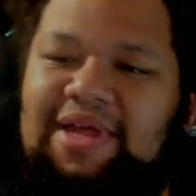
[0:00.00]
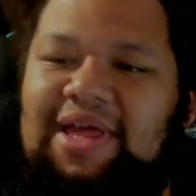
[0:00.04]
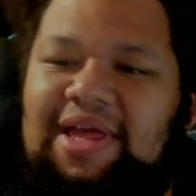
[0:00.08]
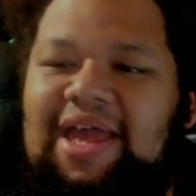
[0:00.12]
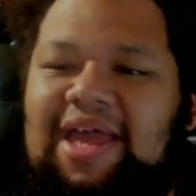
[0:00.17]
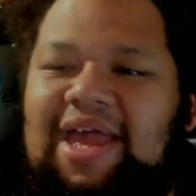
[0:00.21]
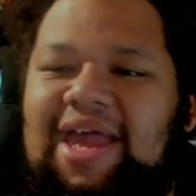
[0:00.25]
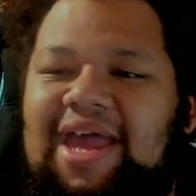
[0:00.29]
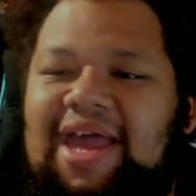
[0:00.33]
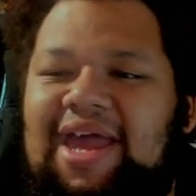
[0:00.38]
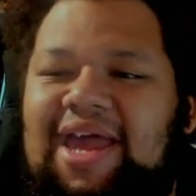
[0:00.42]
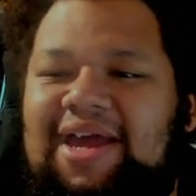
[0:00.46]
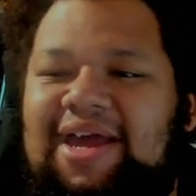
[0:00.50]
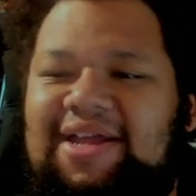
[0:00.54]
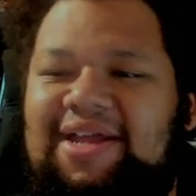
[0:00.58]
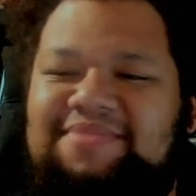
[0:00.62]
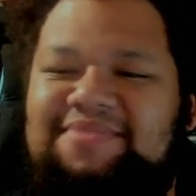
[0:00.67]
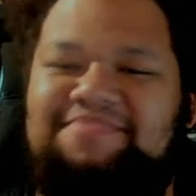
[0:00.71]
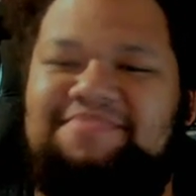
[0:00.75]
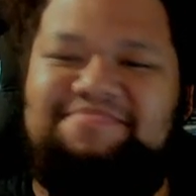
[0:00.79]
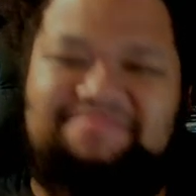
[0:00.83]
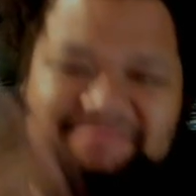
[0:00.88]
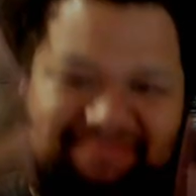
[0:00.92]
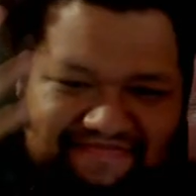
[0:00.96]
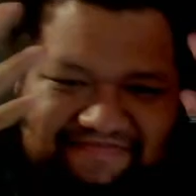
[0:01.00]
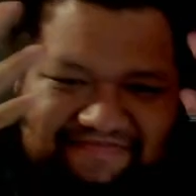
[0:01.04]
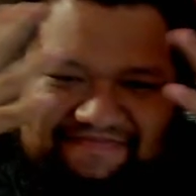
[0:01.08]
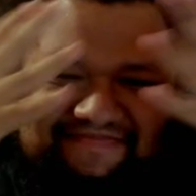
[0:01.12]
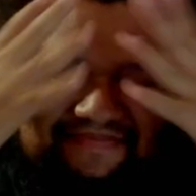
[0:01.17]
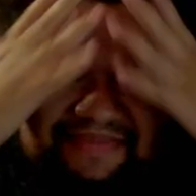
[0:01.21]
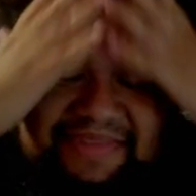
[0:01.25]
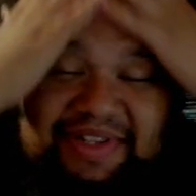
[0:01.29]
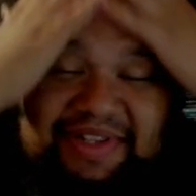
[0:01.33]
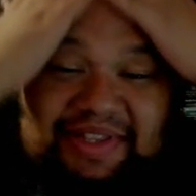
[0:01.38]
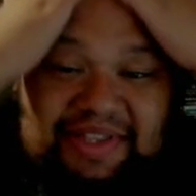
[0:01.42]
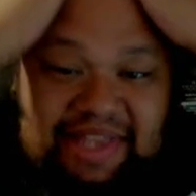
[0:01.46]
and
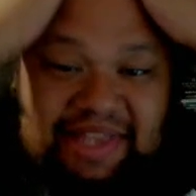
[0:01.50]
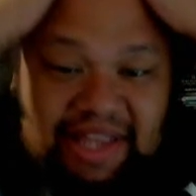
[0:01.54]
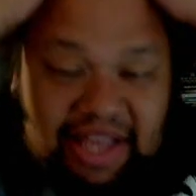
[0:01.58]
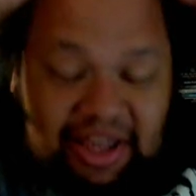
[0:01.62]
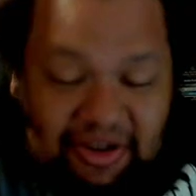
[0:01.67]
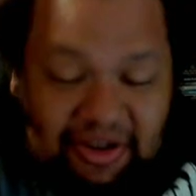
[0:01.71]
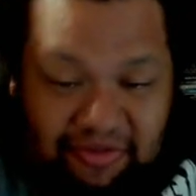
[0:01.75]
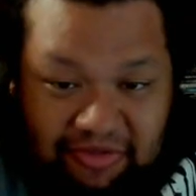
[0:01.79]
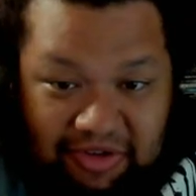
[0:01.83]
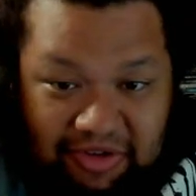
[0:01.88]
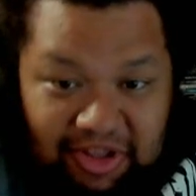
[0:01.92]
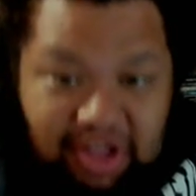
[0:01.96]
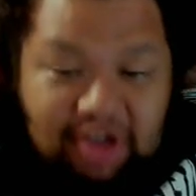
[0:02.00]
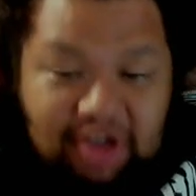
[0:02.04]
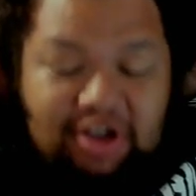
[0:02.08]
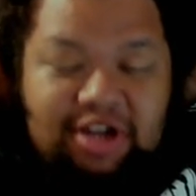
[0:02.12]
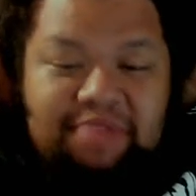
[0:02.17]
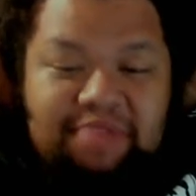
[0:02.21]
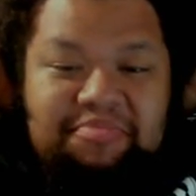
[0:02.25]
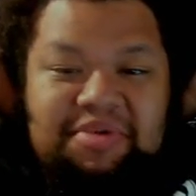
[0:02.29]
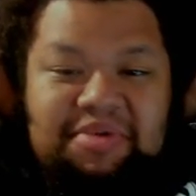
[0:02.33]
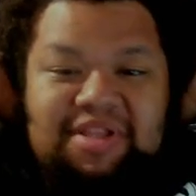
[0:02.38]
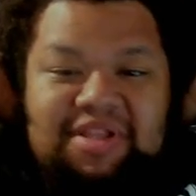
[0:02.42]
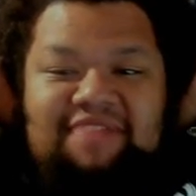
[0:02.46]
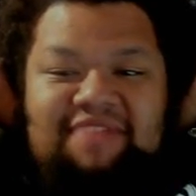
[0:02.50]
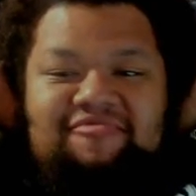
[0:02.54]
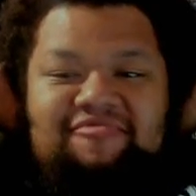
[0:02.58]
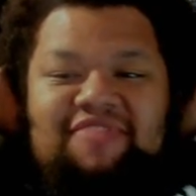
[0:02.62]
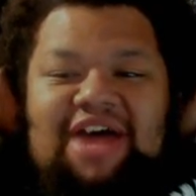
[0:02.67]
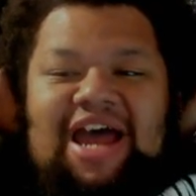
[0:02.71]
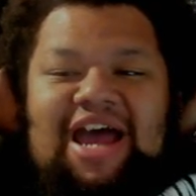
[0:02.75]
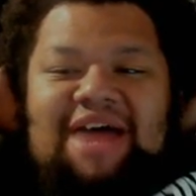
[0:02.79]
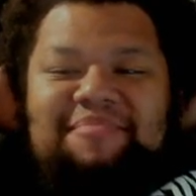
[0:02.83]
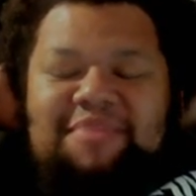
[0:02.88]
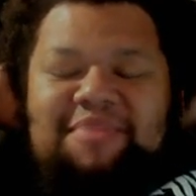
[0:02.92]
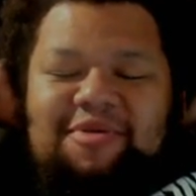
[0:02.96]
you could believe
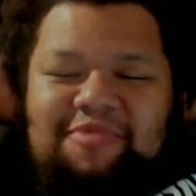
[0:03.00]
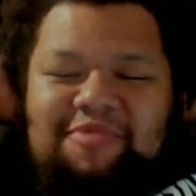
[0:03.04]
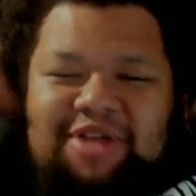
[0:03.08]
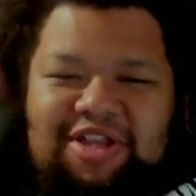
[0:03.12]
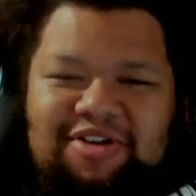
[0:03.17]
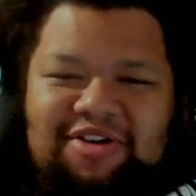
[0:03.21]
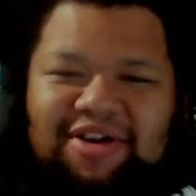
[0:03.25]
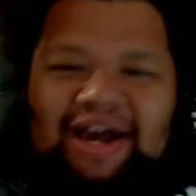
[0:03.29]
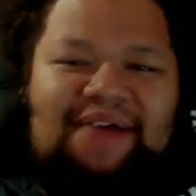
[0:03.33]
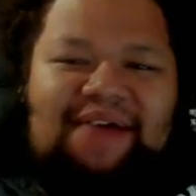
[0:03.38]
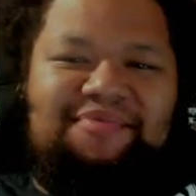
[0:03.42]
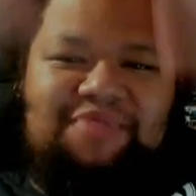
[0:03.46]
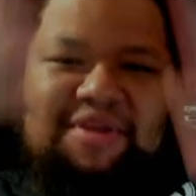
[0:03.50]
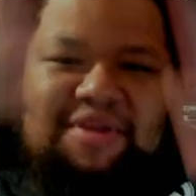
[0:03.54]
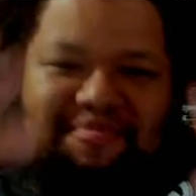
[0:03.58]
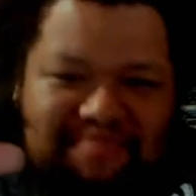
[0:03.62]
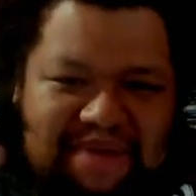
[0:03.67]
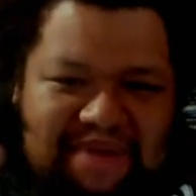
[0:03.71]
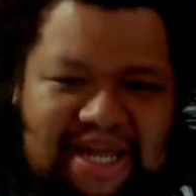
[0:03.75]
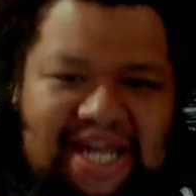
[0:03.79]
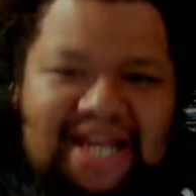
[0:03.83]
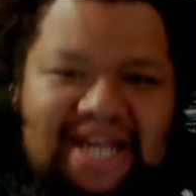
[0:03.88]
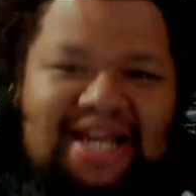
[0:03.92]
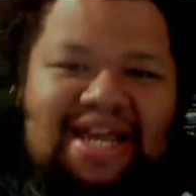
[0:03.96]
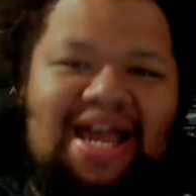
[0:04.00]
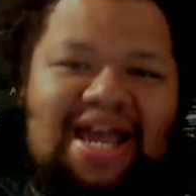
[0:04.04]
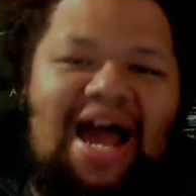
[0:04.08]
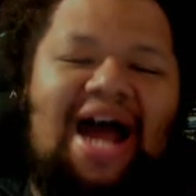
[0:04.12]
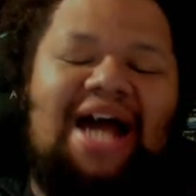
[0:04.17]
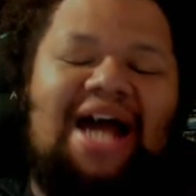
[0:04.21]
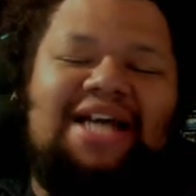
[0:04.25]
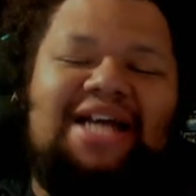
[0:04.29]
that. But when you got the big guys